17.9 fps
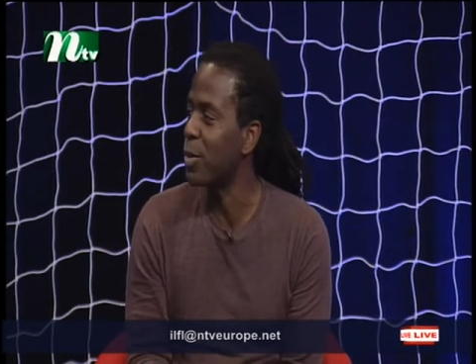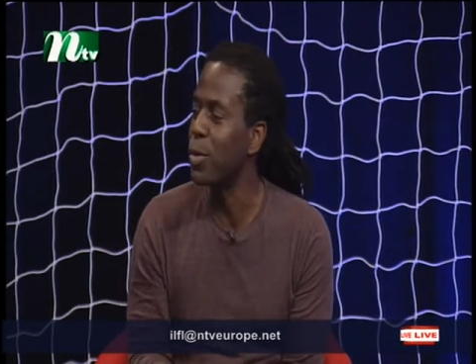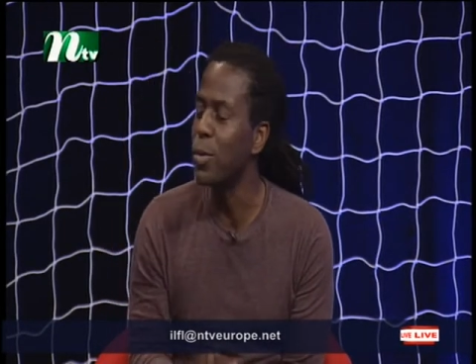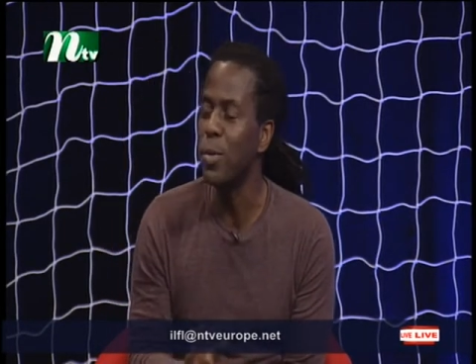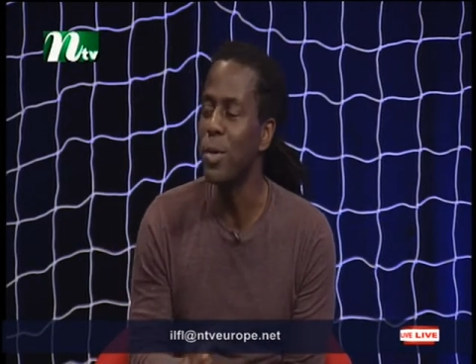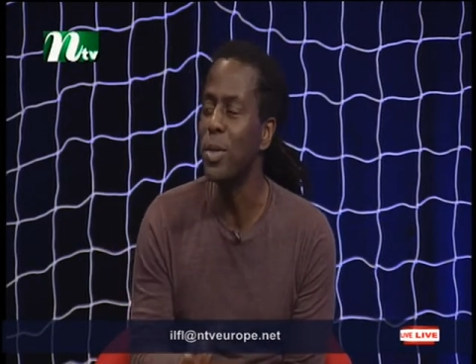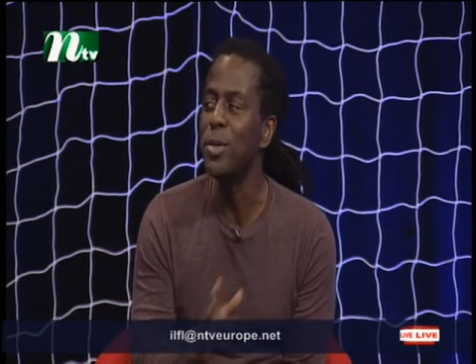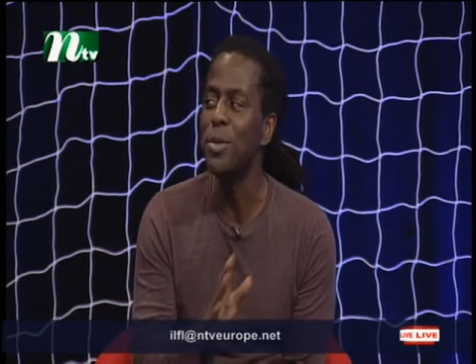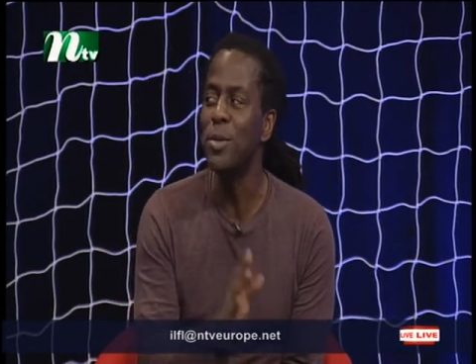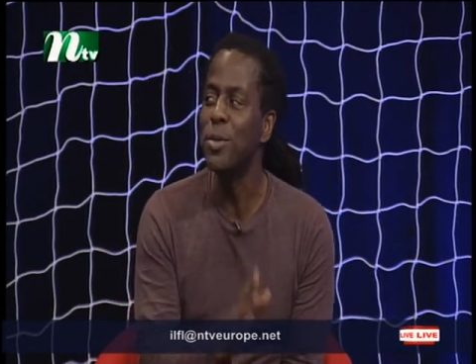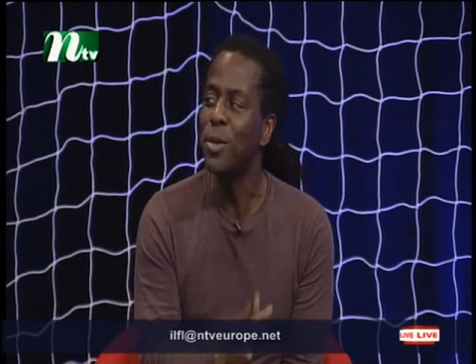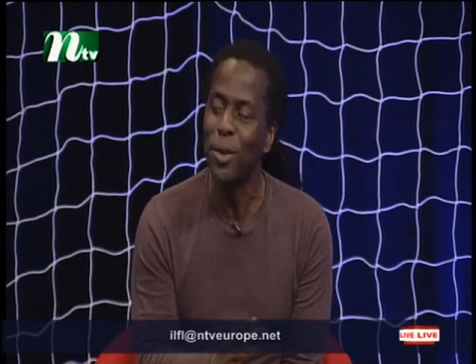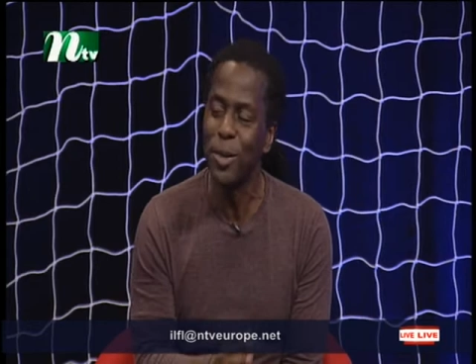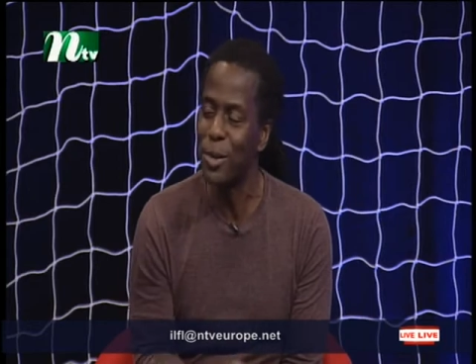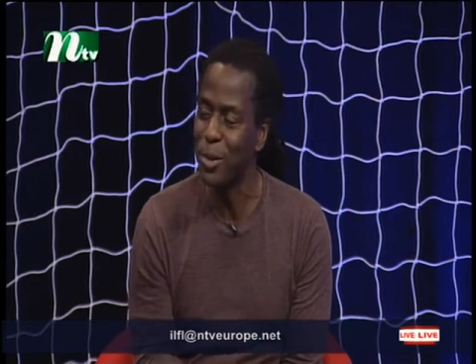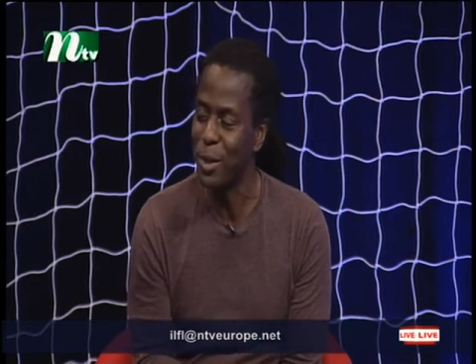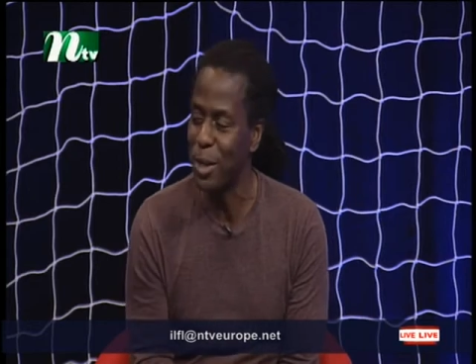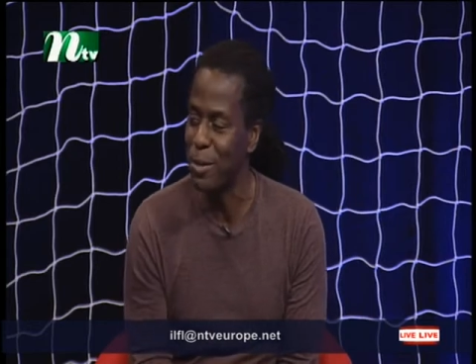Who are you
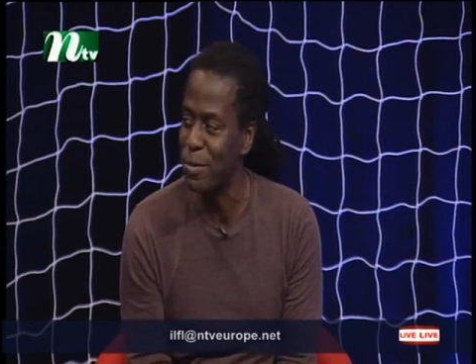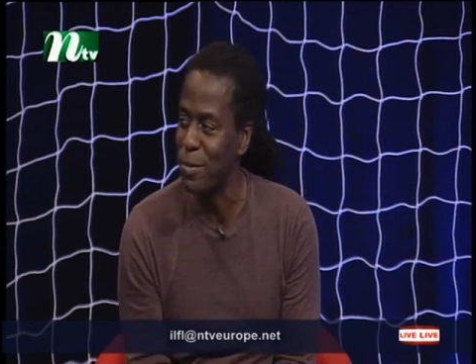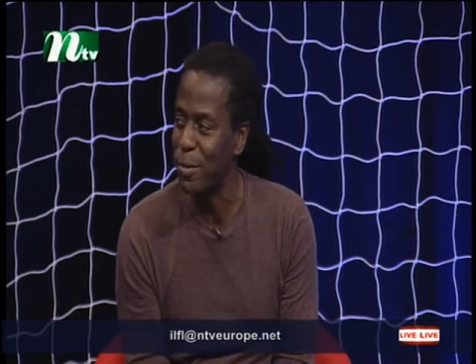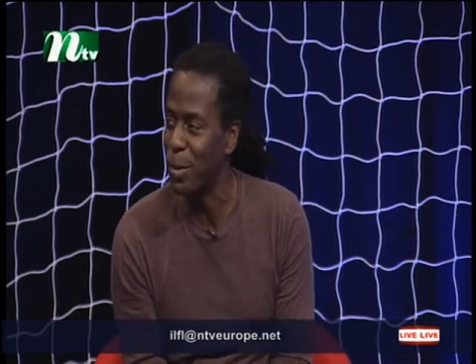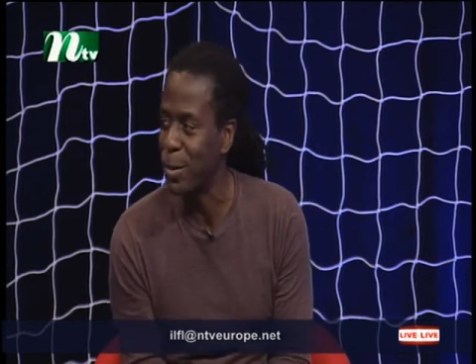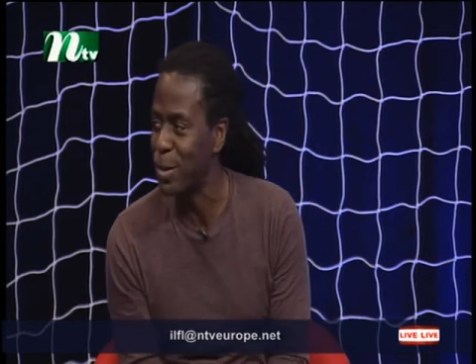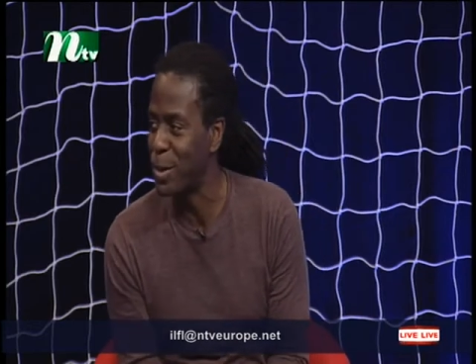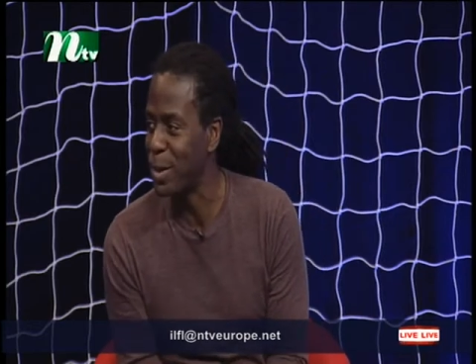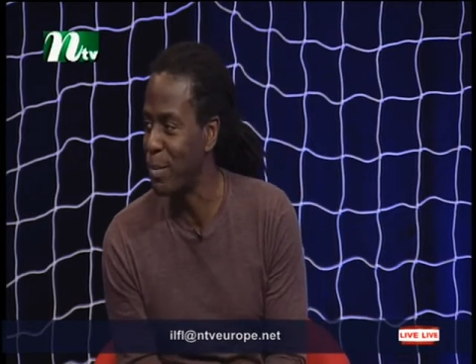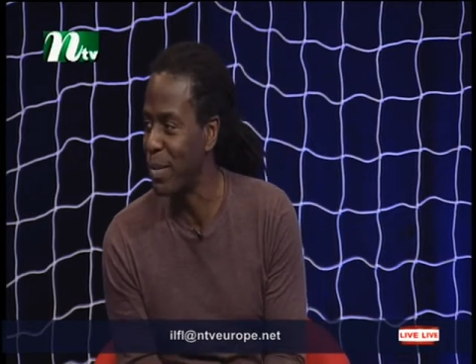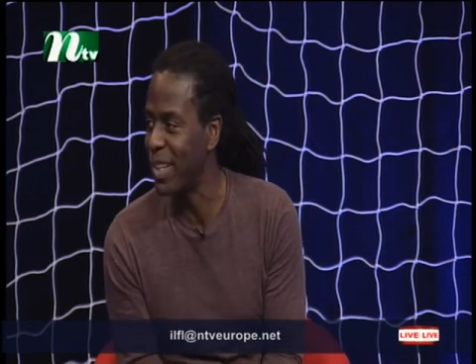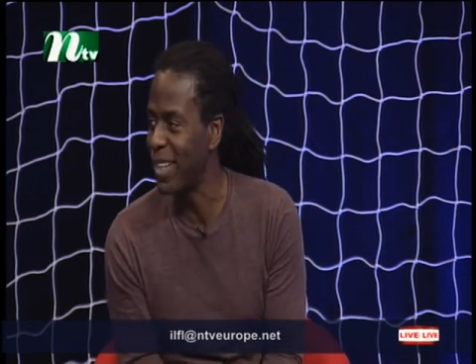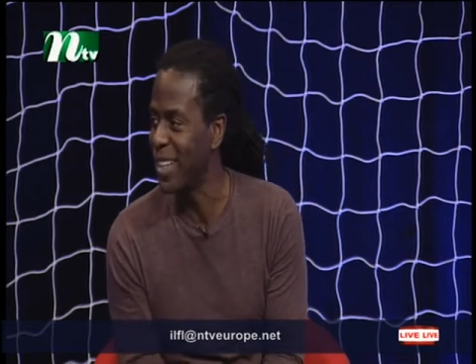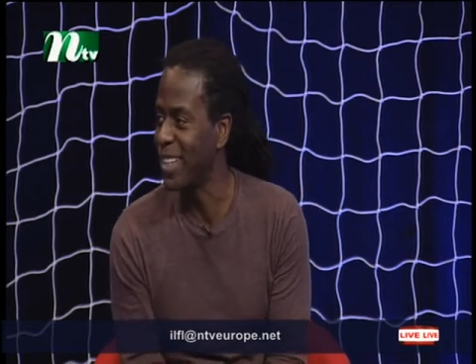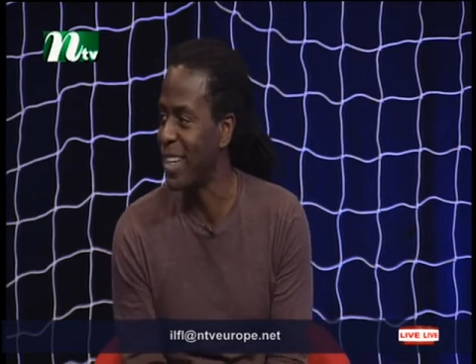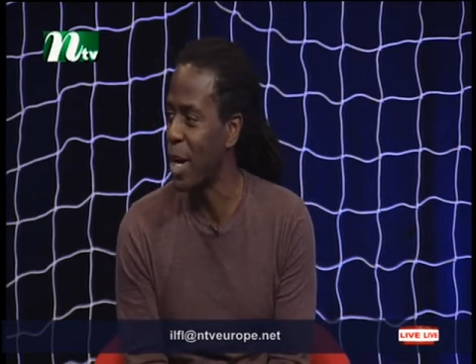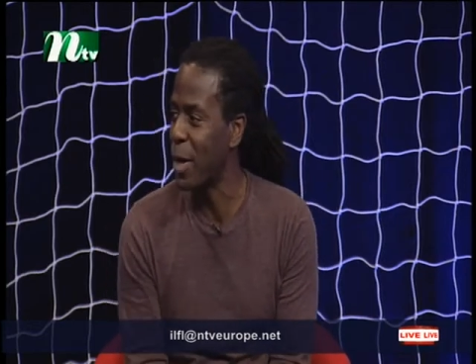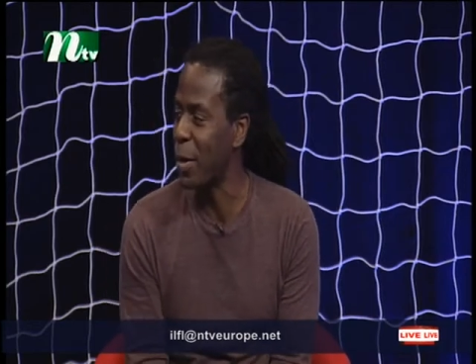not looking forward to
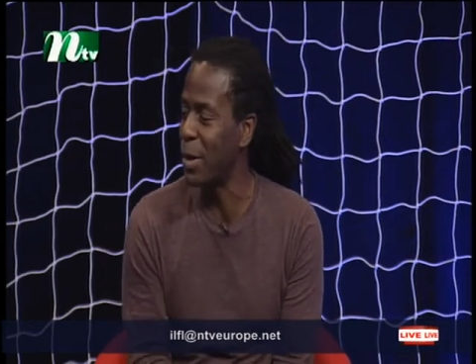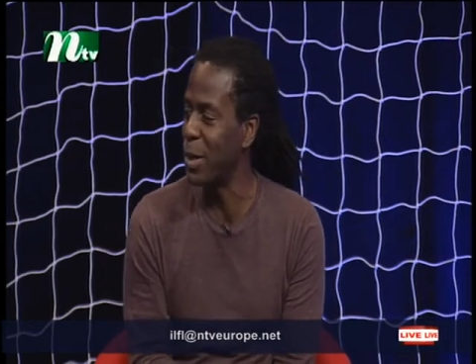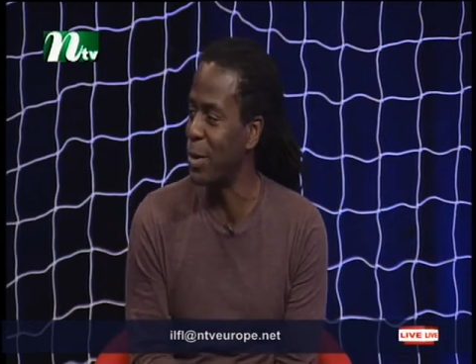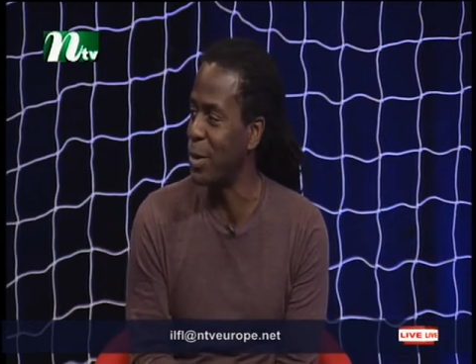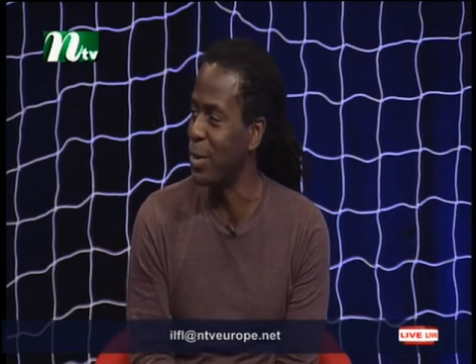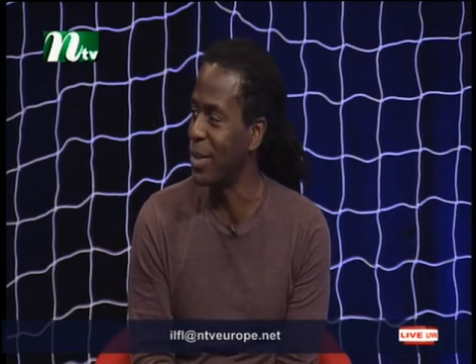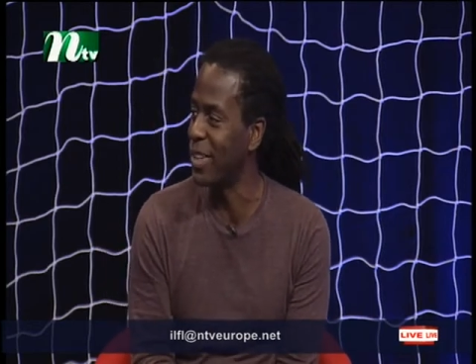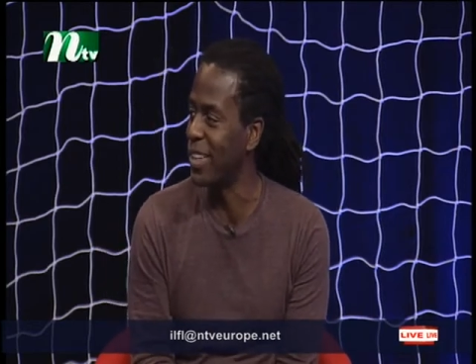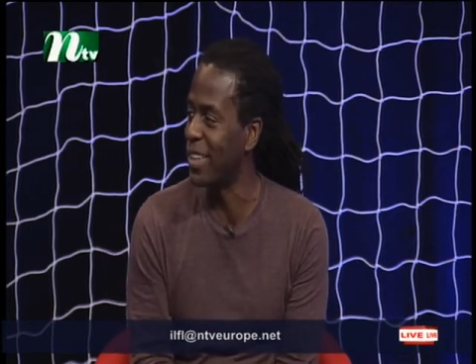meeting now in the new year?